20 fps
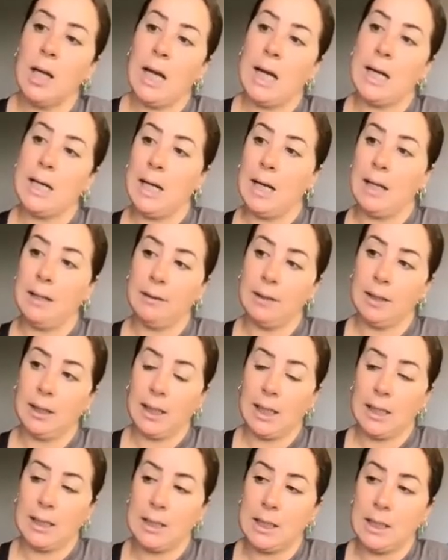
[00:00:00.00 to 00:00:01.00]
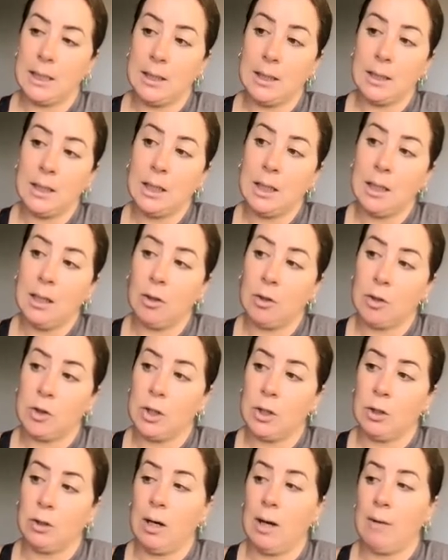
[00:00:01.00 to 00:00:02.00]
and ethnic identity or
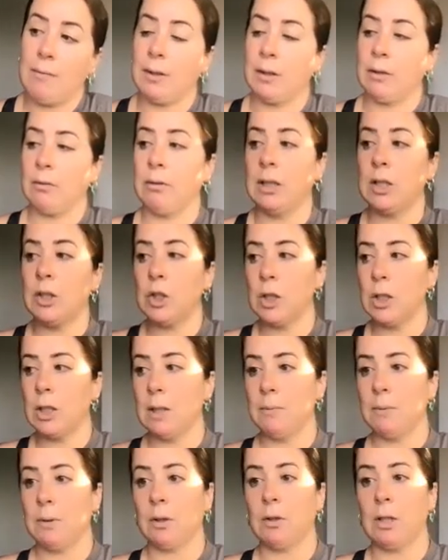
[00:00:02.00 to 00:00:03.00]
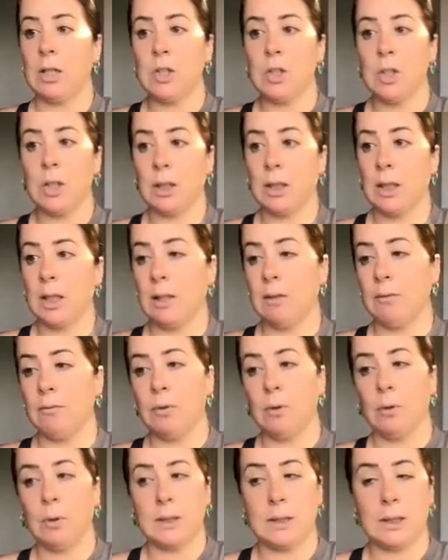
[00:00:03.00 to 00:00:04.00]
geographic region. Immigration can
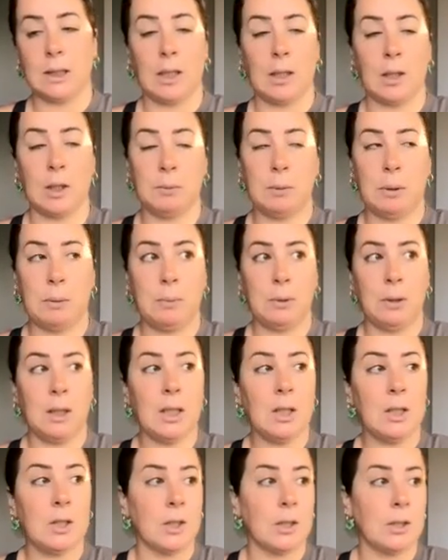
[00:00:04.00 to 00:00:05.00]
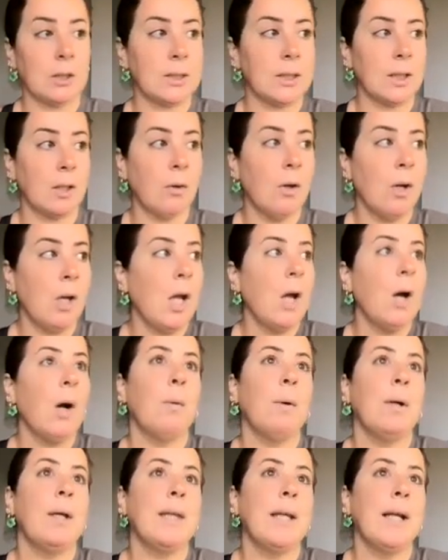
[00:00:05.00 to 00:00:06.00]
influence a color population. So
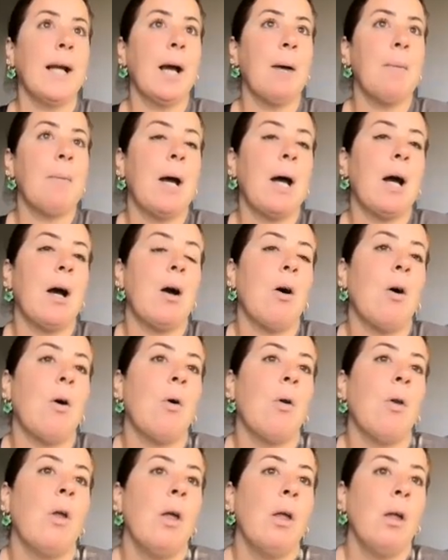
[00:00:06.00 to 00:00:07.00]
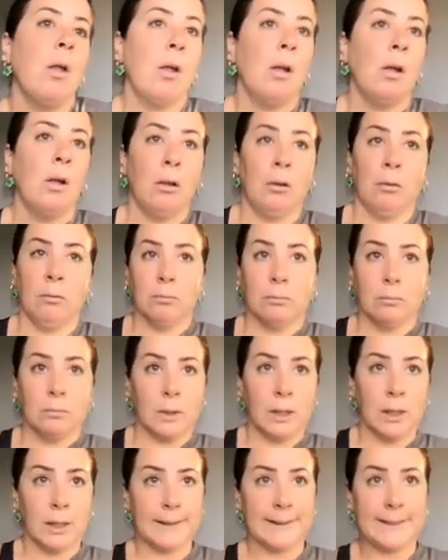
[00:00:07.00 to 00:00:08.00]
when we think about
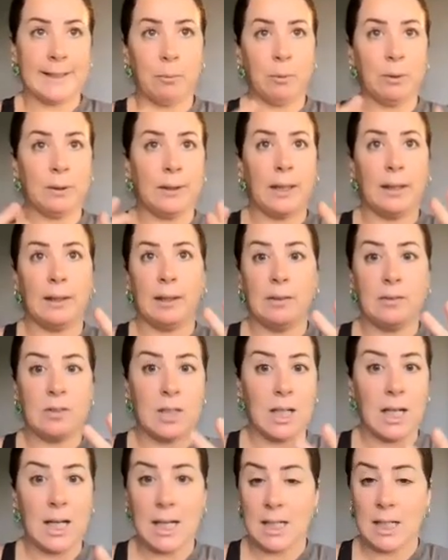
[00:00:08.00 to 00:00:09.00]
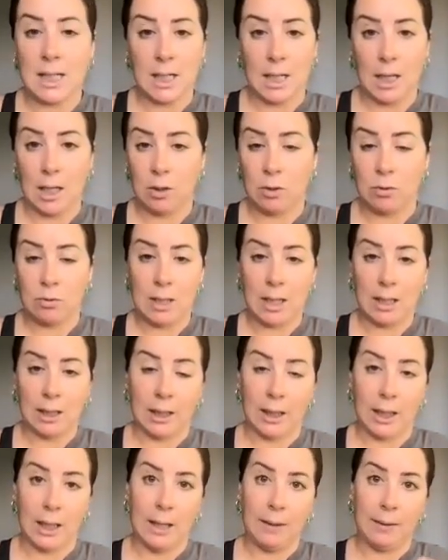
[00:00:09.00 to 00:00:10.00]
someone that lives in India, New
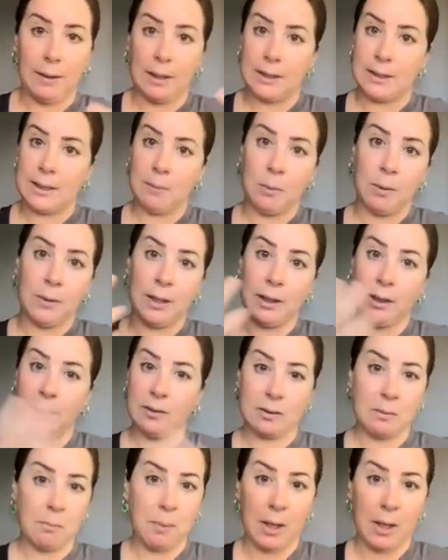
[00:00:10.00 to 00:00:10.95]
Delhi, and then someone that lives in